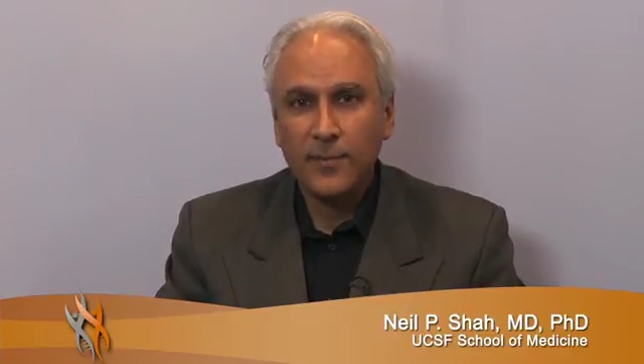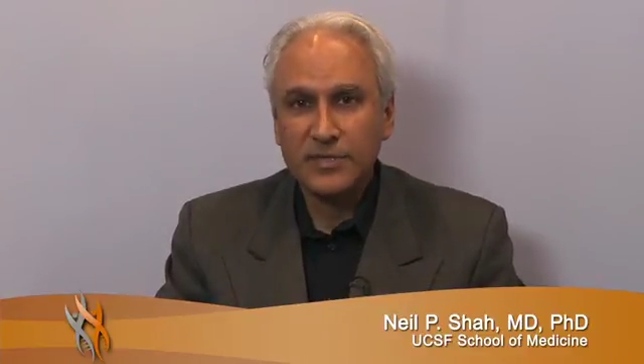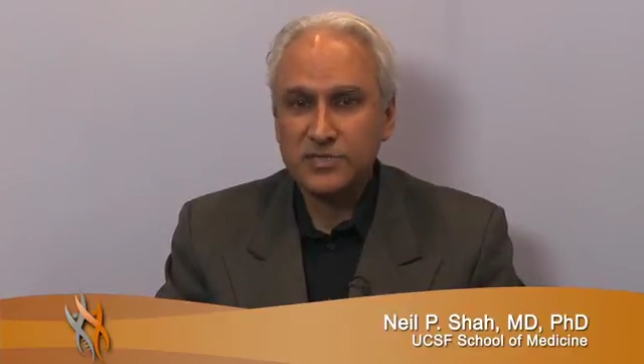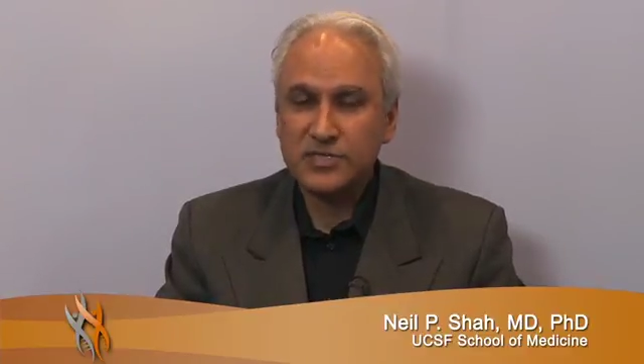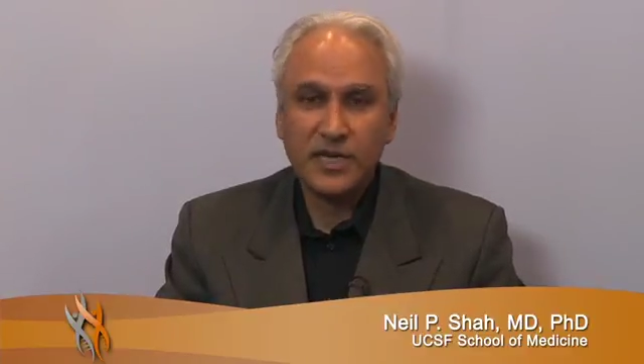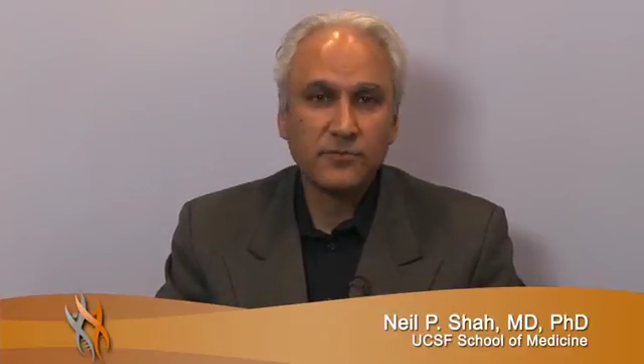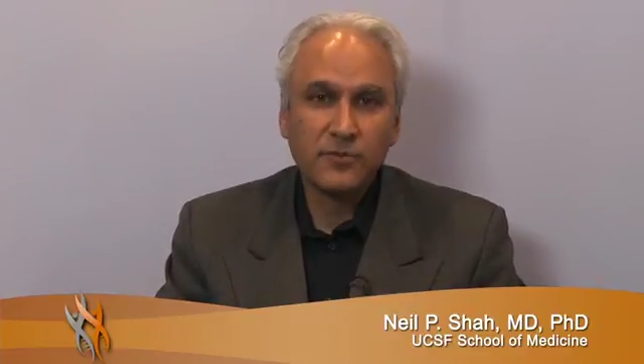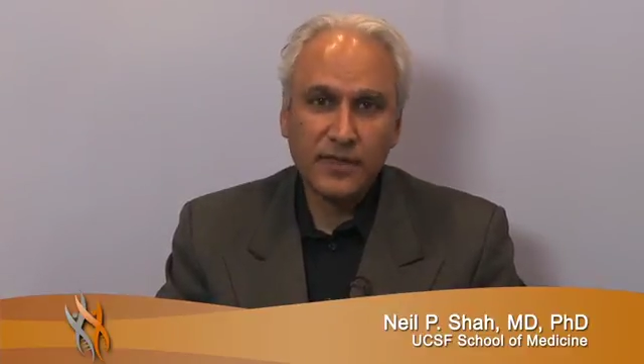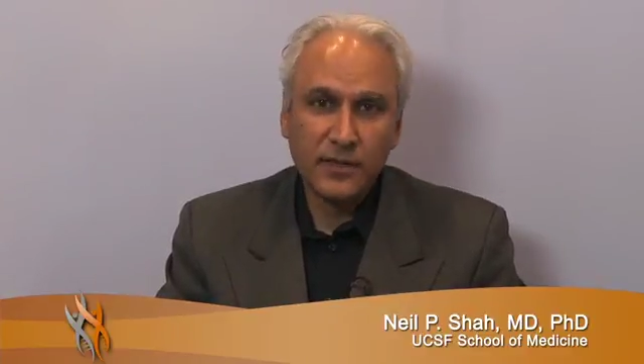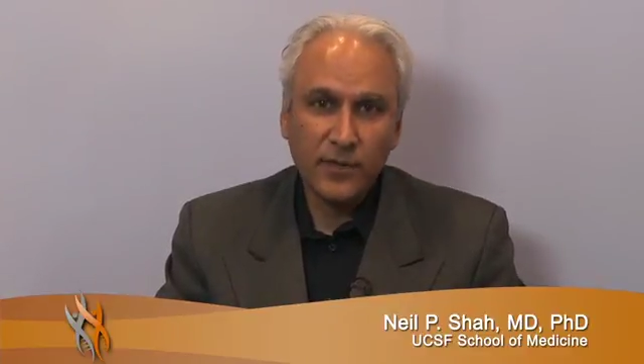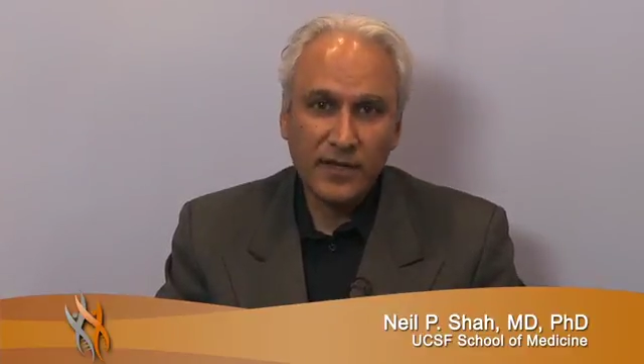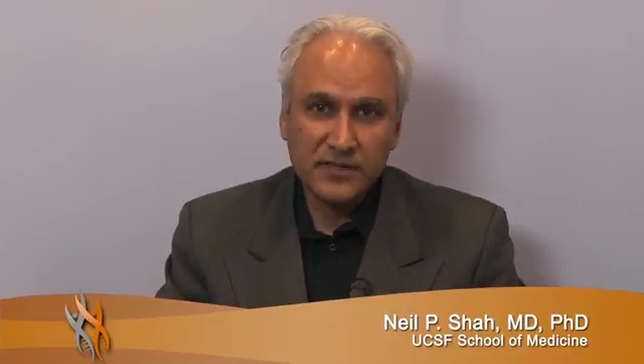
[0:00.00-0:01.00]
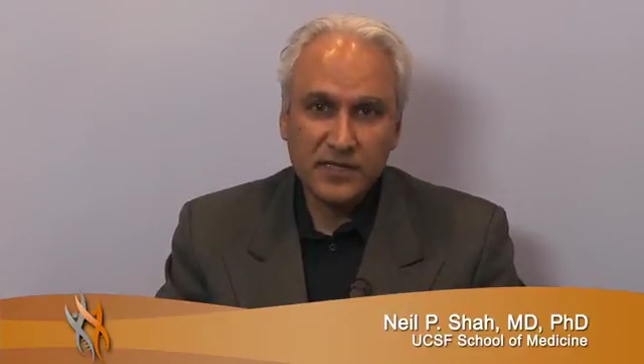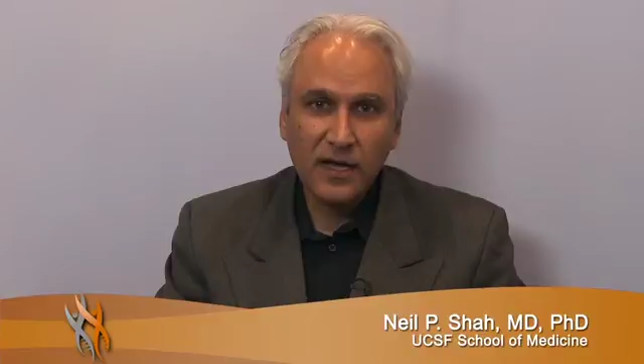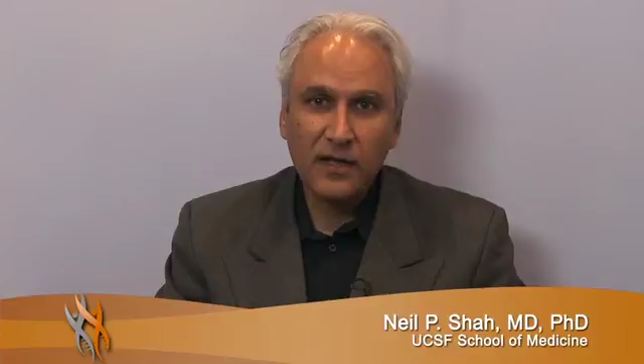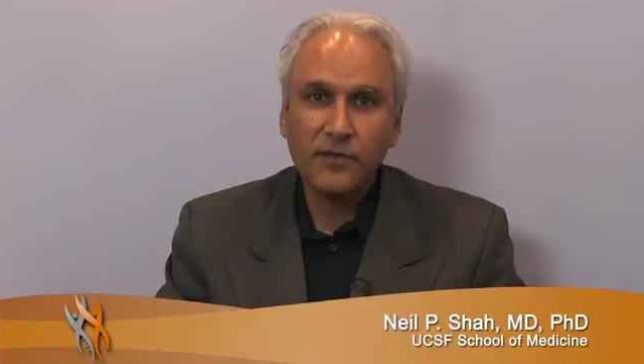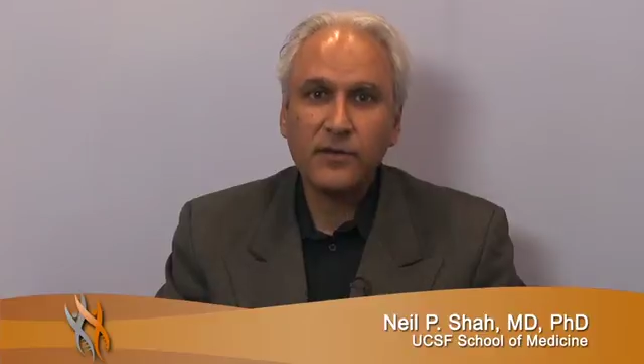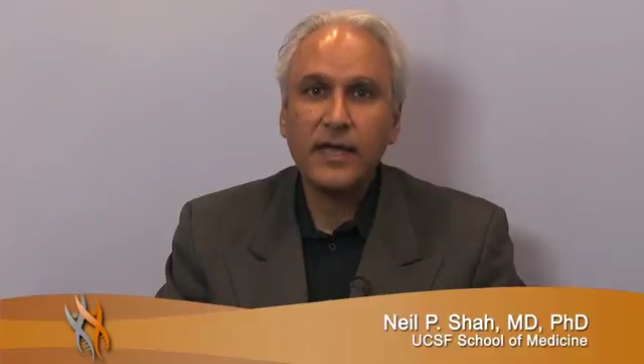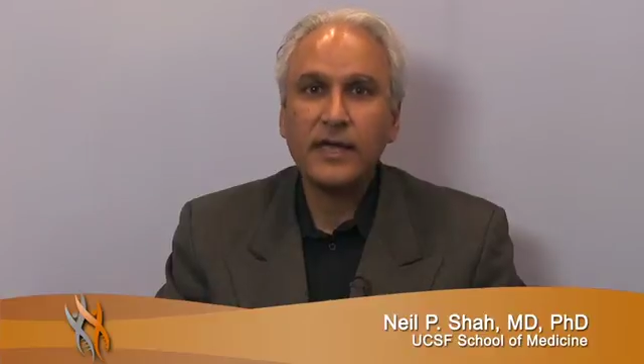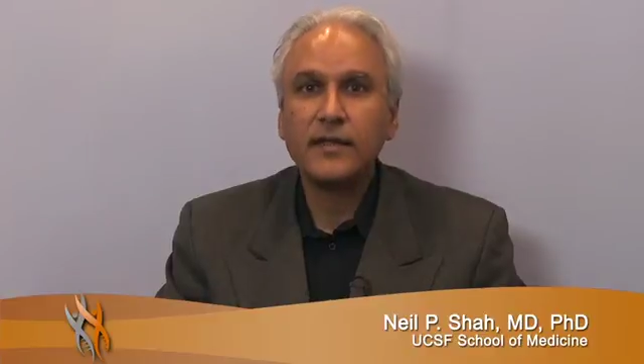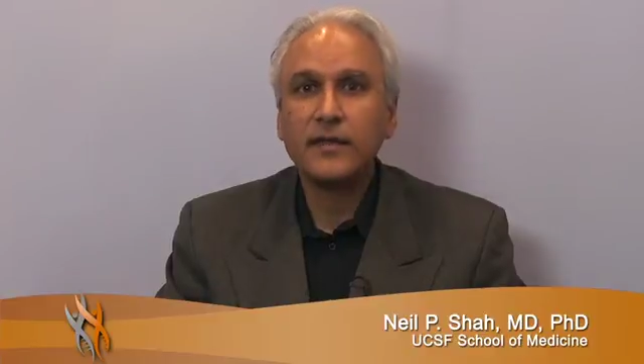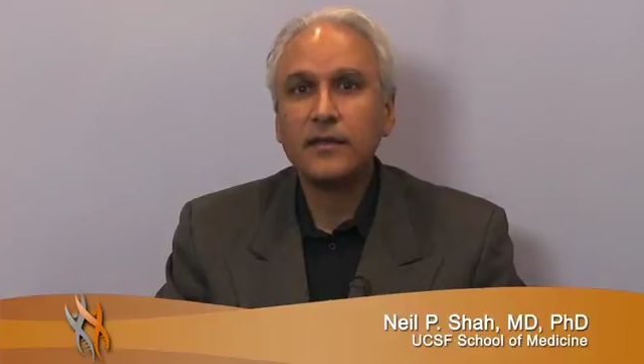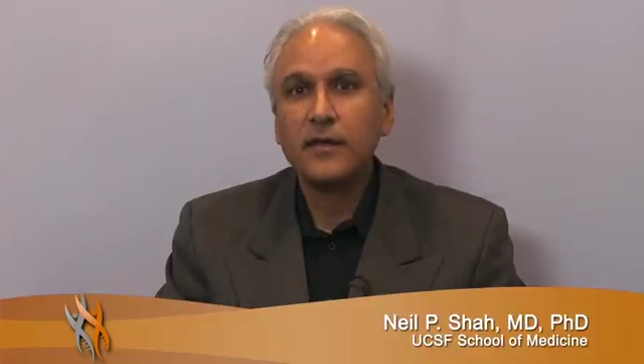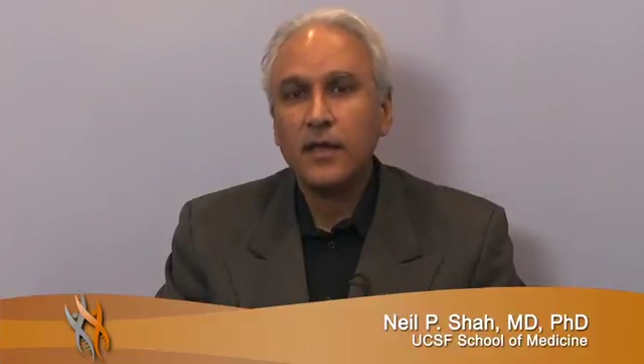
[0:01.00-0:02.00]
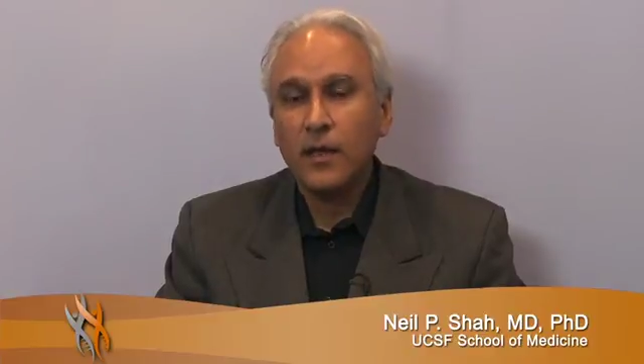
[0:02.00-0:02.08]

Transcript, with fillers: is generally well tolerated.